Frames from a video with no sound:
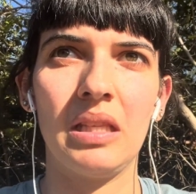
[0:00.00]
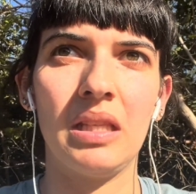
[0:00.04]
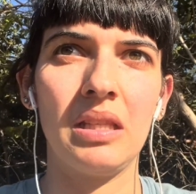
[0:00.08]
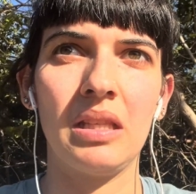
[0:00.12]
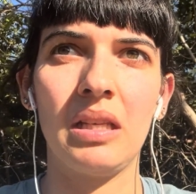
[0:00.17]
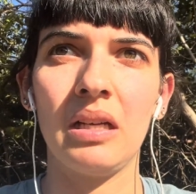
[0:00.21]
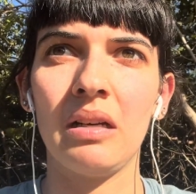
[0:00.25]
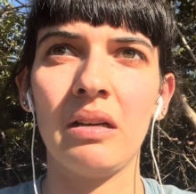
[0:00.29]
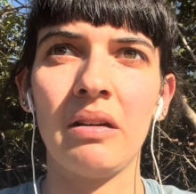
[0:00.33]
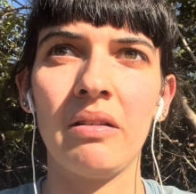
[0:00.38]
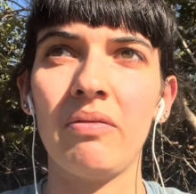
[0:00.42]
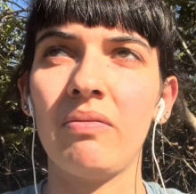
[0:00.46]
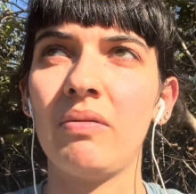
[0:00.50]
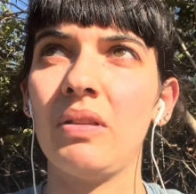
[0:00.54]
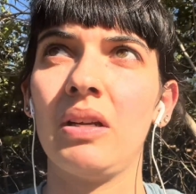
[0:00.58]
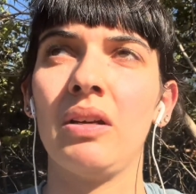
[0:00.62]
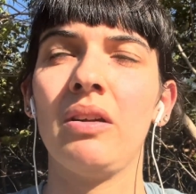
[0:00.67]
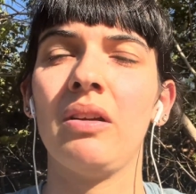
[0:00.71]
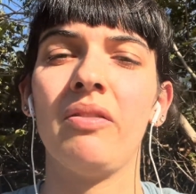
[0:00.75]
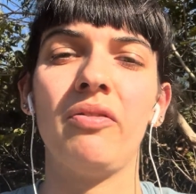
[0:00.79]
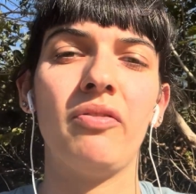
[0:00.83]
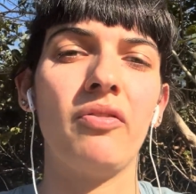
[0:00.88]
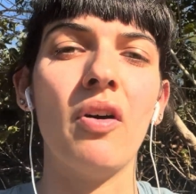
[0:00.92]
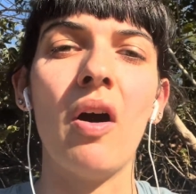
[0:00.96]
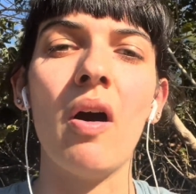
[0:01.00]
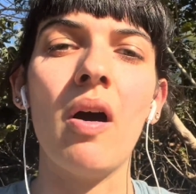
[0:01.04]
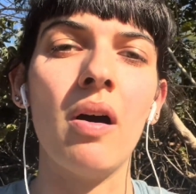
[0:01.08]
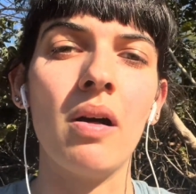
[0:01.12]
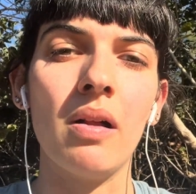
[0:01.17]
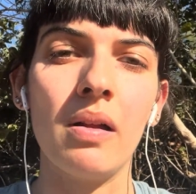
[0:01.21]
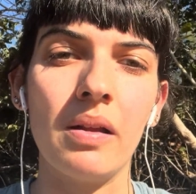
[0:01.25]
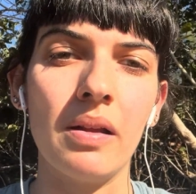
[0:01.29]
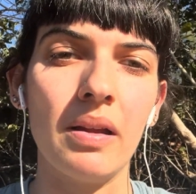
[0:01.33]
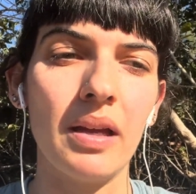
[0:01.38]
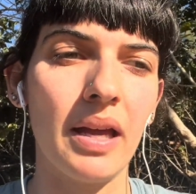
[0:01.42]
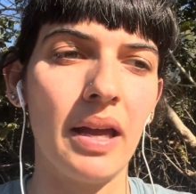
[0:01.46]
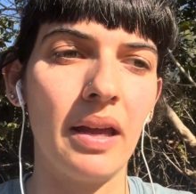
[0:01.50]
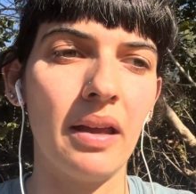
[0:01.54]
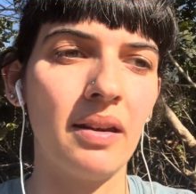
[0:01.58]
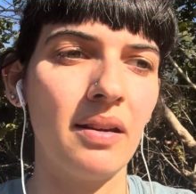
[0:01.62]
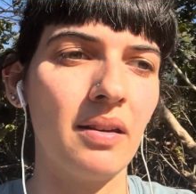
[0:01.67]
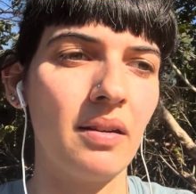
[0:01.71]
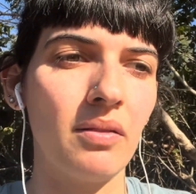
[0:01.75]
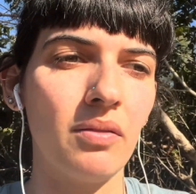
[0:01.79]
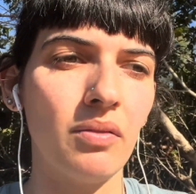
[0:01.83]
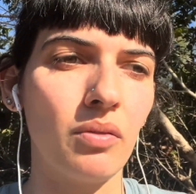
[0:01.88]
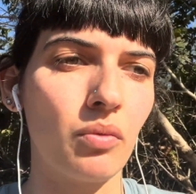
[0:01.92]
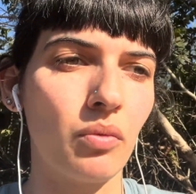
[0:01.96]
they're gonna fall
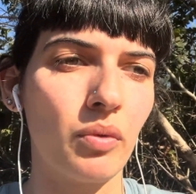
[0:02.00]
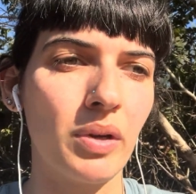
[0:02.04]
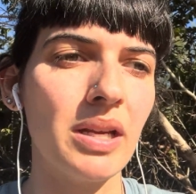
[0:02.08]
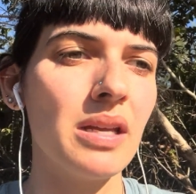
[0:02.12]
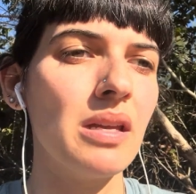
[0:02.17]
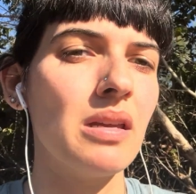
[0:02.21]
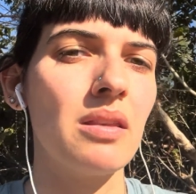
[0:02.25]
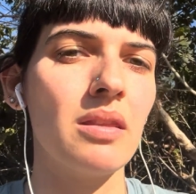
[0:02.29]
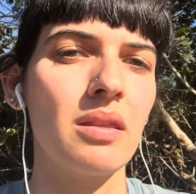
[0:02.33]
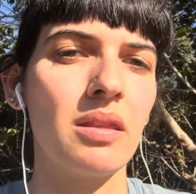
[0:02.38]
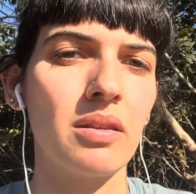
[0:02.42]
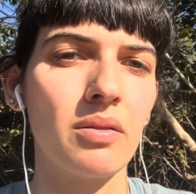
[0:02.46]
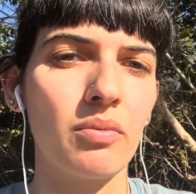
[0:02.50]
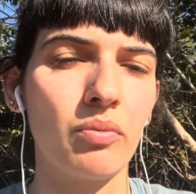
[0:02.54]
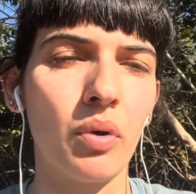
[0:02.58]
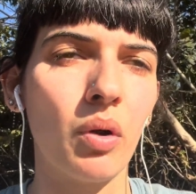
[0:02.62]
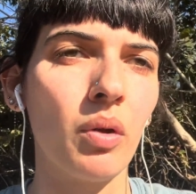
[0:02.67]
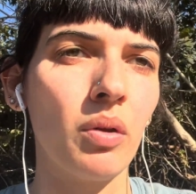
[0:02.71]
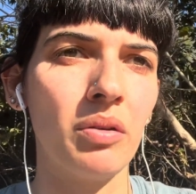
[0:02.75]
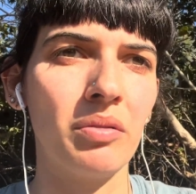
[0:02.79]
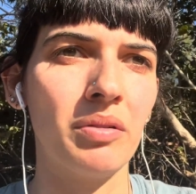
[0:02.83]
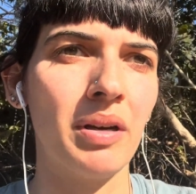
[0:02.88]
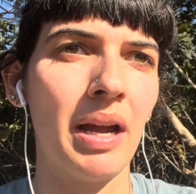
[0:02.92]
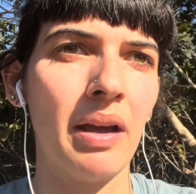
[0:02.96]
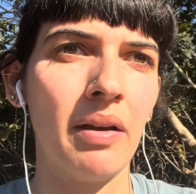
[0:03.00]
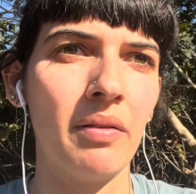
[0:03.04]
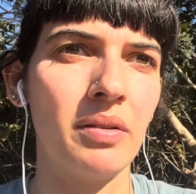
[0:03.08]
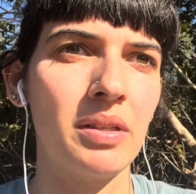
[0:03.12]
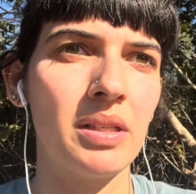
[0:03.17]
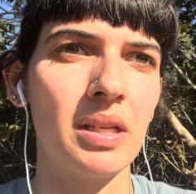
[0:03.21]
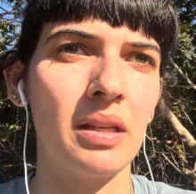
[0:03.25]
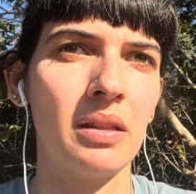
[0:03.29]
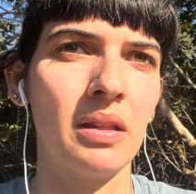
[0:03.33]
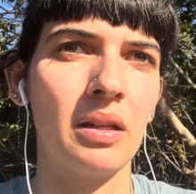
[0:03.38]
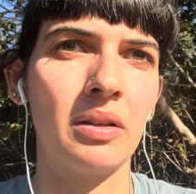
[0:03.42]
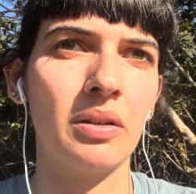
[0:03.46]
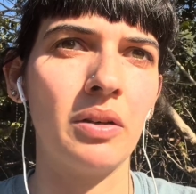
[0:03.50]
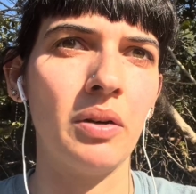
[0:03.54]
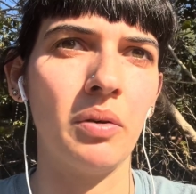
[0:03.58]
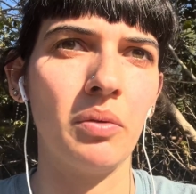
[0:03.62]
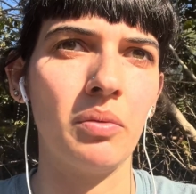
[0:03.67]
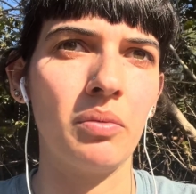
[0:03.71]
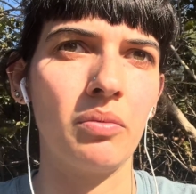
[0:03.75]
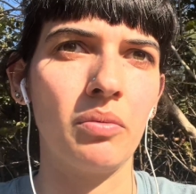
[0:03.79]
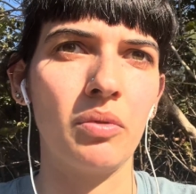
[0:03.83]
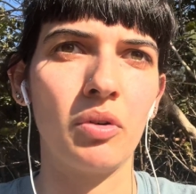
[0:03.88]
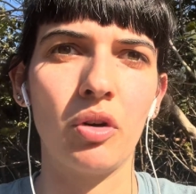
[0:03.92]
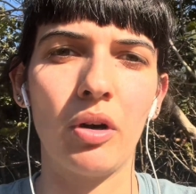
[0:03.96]
and wreathe, roll around in their
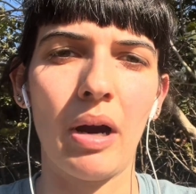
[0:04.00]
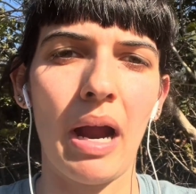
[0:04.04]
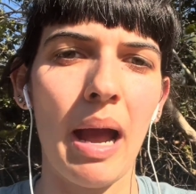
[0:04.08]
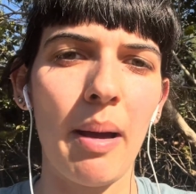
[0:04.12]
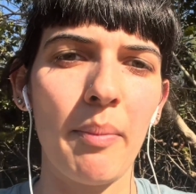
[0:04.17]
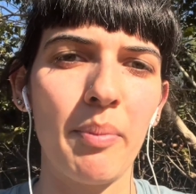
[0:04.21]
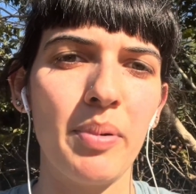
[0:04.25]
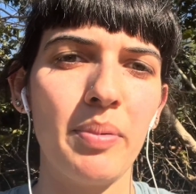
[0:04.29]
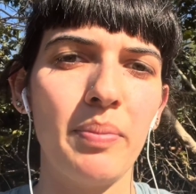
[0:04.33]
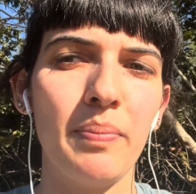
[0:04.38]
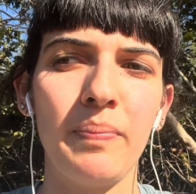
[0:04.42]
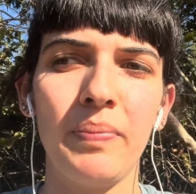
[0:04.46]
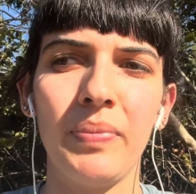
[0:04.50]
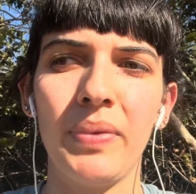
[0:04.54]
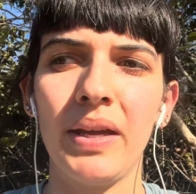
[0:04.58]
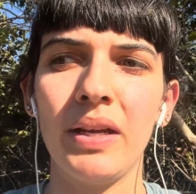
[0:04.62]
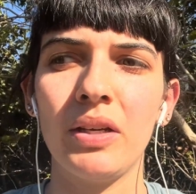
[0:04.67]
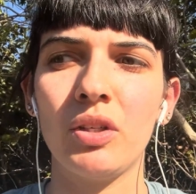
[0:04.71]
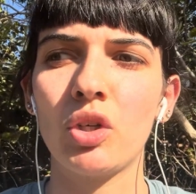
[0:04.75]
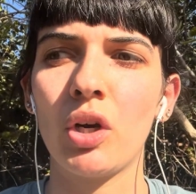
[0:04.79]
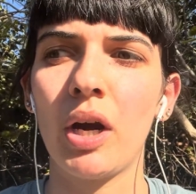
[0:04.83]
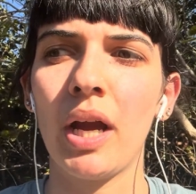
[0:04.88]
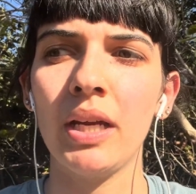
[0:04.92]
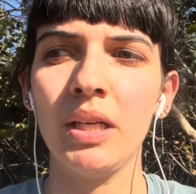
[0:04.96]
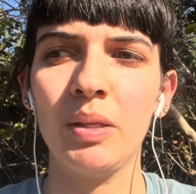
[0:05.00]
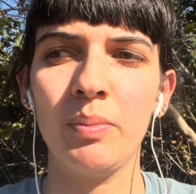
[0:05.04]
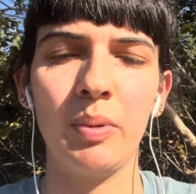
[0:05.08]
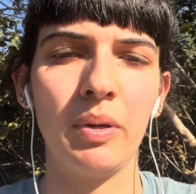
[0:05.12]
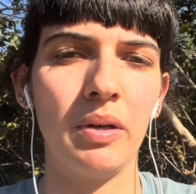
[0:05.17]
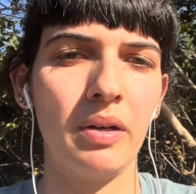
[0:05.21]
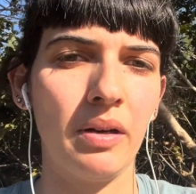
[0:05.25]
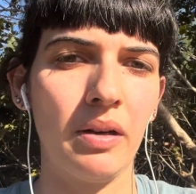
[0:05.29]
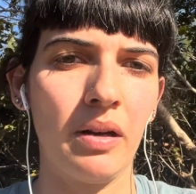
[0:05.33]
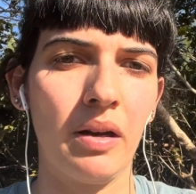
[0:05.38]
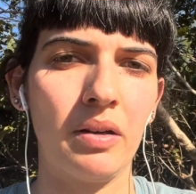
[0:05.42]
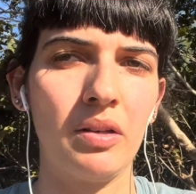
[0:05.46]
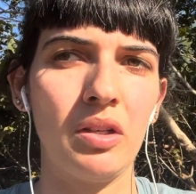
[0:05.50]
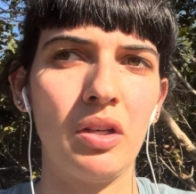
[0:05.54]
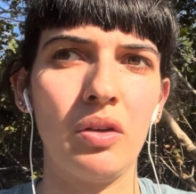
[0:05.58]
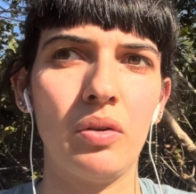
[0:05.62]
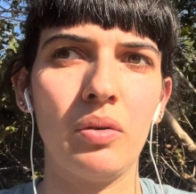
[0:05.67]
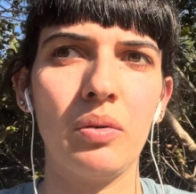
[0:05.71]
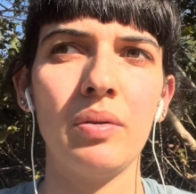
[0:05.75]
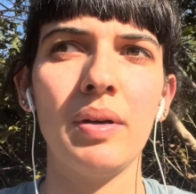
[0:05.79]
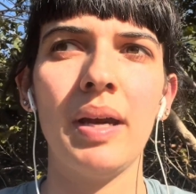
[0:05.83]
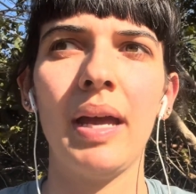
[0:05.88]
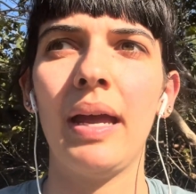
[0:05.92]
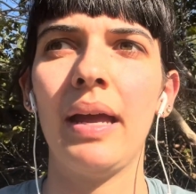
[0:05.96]
own crap. They tried to put it on
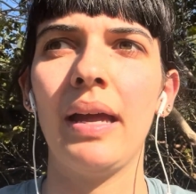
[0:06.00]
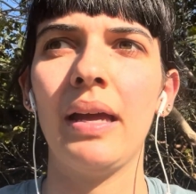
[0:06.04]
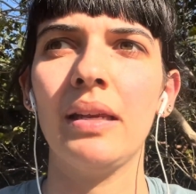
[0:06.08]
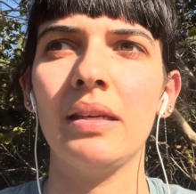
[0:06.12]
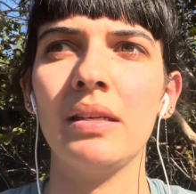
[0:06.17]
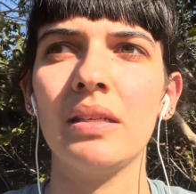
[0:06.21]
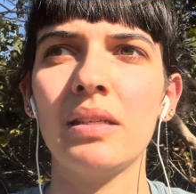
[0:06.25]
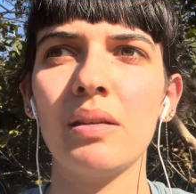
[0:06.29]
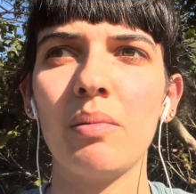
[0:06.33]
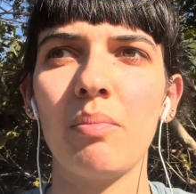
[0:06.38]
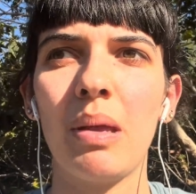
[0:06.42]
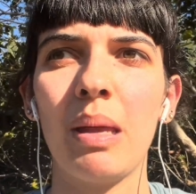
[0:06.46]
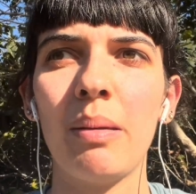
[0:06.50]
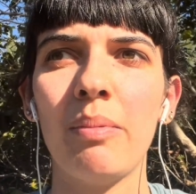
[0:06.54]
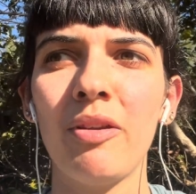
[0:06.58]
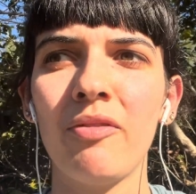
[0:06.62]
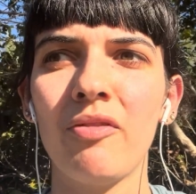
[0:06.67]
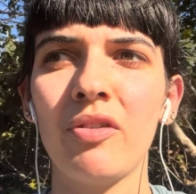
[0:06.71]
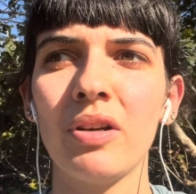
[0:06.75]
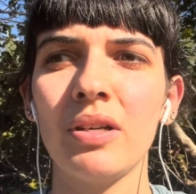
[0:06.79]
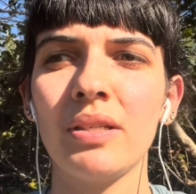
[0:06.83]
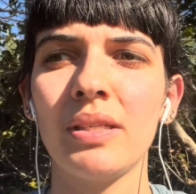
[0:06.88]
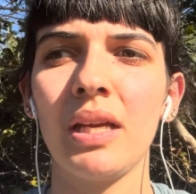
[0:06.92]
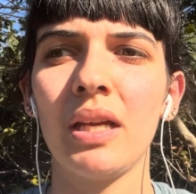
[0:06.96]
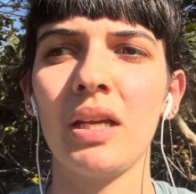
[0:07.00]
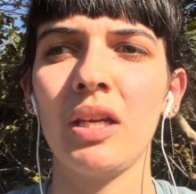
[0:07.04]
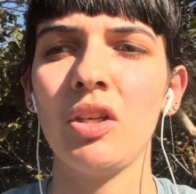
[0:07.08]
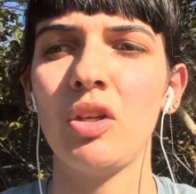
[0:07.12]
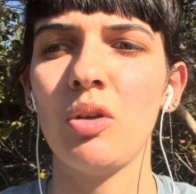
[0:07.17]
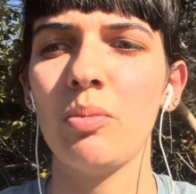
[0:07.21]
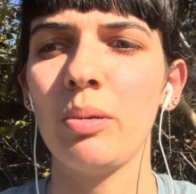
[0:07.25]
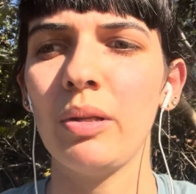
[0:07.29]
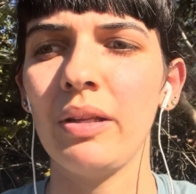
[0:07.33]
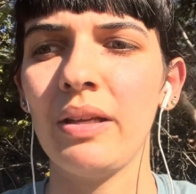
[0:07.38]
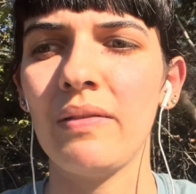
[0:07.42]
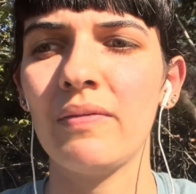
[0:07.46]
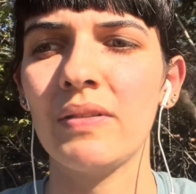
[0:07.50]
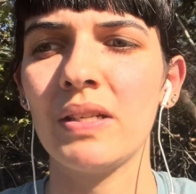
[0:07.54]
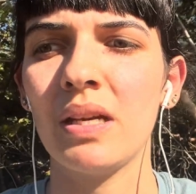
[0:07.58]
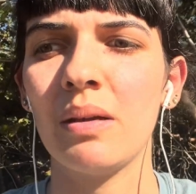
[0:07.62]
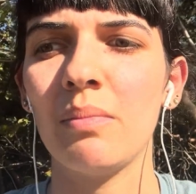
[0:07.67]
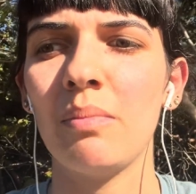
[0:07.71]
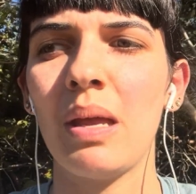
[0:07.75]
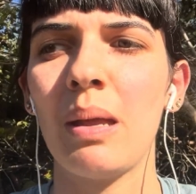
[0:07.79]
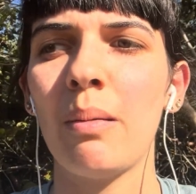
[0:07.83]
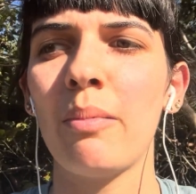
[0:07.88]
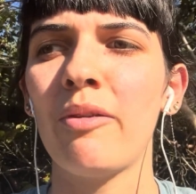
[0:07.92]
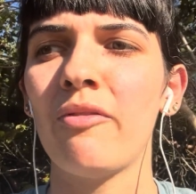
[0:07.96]
you, and maybe for a second you believed it,
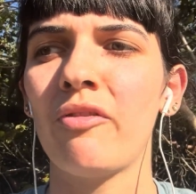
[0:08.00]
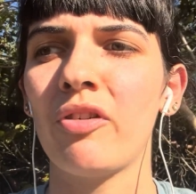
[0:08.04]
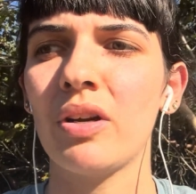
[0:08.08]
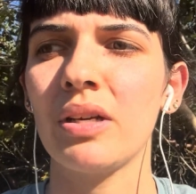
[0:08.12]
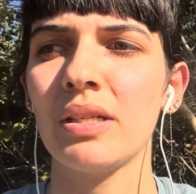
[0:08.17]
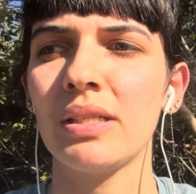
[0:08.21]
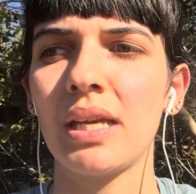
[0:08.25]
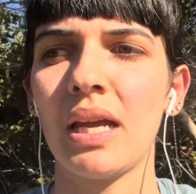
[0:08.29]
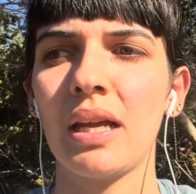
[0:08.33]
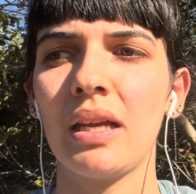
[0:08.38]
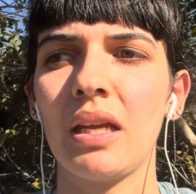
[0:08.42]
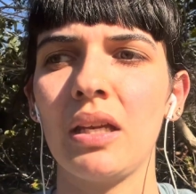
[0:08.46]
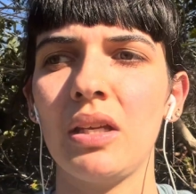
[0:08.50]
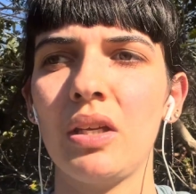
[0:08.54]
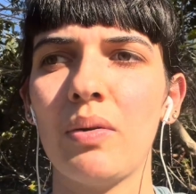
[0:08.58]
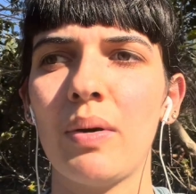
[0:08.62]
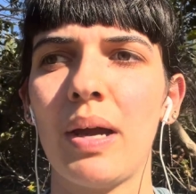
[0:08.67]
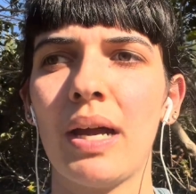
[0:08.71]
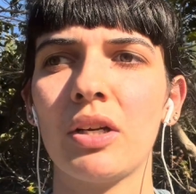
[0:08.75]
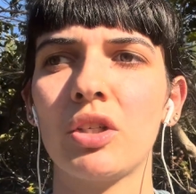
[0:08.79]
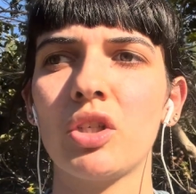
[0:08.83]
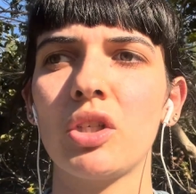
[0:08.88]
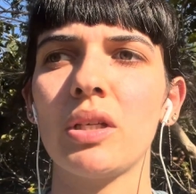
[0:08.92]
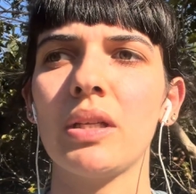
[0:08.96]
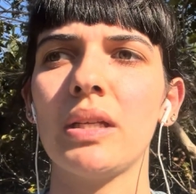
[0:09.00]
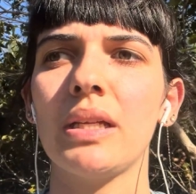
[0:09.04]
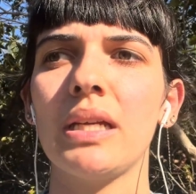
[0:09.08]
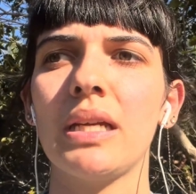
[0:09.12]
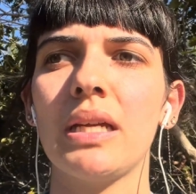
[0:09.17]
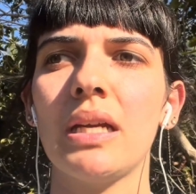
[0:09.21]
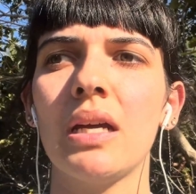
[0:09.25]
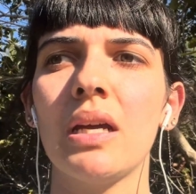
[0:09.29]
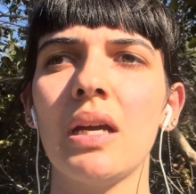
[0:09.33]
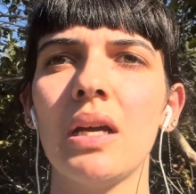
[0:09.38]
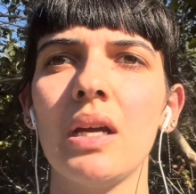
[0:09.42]
maybe for a second you actually